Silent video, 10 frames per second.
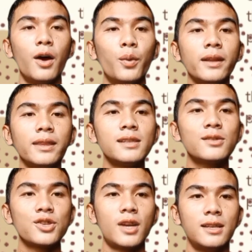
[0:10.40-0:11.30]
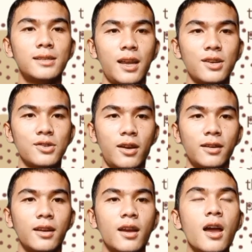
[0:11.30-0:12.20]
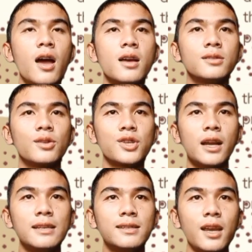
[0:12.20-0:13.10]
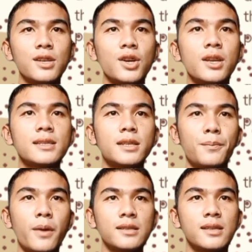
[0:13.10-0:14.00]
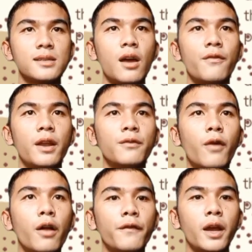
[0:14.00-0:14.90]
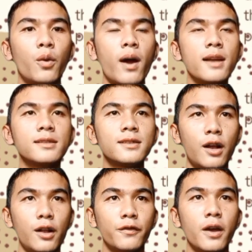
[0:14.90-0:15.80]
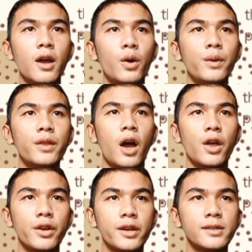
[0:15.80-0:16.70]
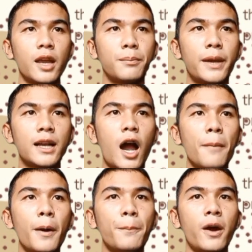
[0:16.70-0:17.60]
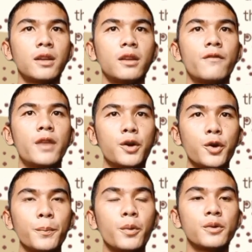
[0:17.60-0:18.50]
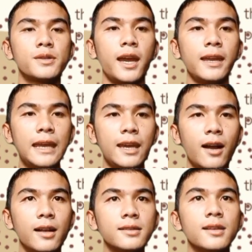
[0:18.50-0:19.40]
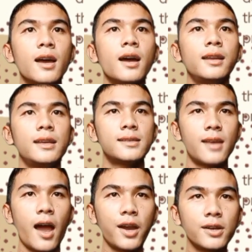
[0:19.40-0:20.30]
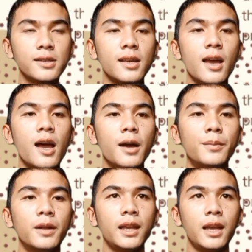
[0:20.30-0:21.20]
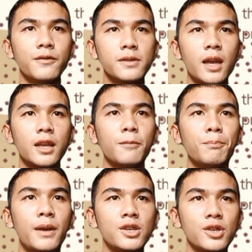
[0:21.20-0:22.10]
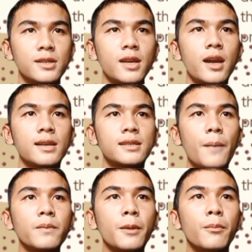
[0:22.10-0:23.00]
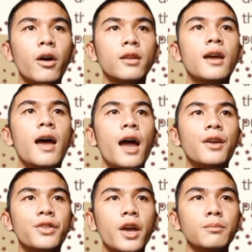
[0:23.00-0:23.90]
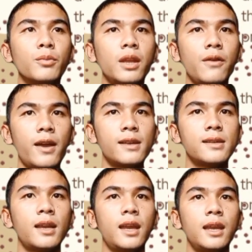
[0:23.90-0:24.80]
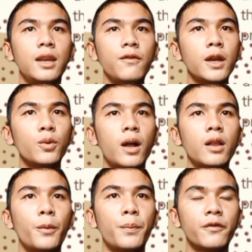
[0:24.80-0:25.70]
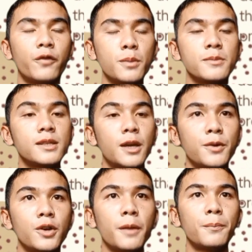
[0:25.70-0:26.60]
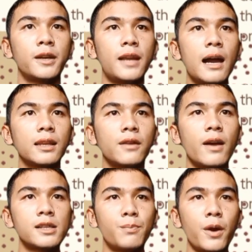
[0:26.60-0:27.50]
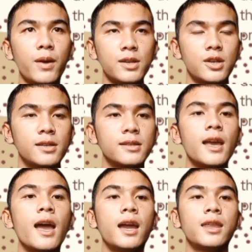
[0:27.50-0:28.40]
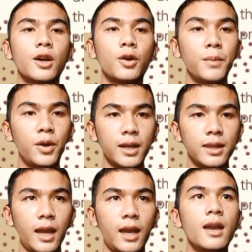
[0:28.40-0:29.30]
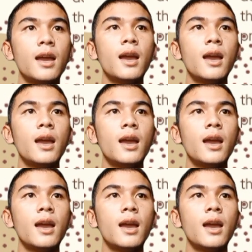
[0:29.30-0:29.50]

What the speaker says: What is socialization? Socialization is a process of involving oneself with others and become a part of the group whose ideals, desires, beliefs, and ambitions are acceptable and that motivates an individual who performs similar productive aspirations in the community.